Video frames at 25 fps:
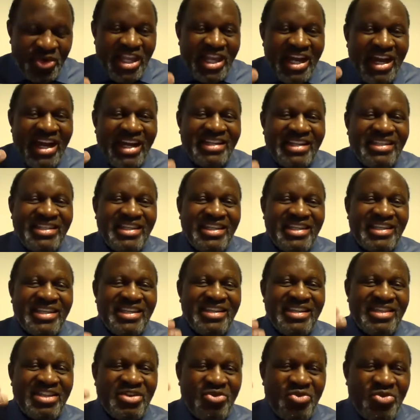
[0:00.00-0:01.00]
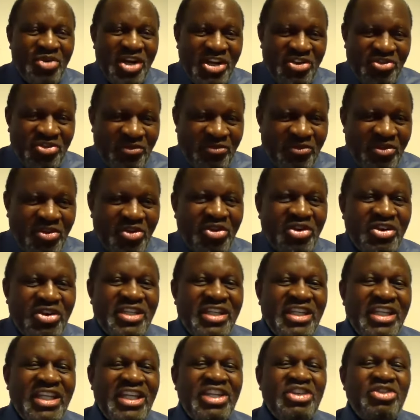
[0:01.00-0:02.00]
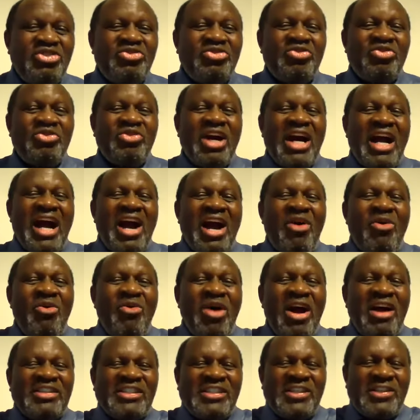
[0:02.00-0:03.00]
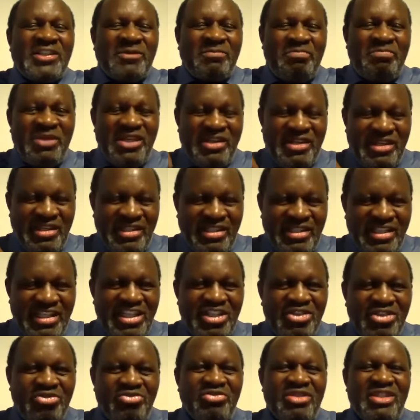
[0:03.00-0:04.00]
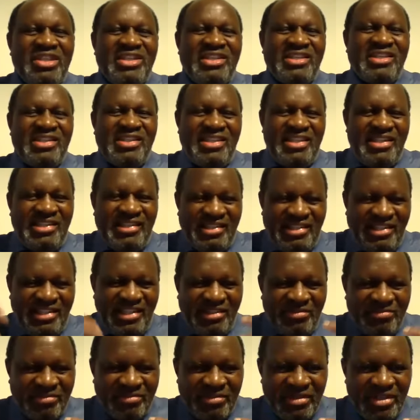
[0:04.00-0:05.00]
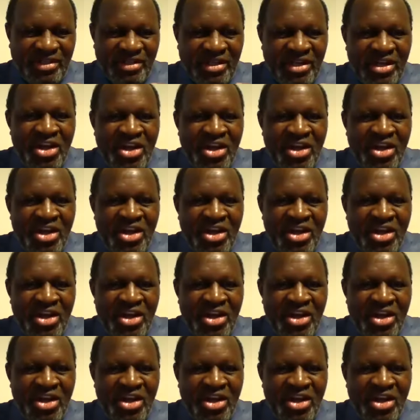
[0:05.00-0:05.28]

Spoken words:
we are taking the word of God into our spirit, into the system,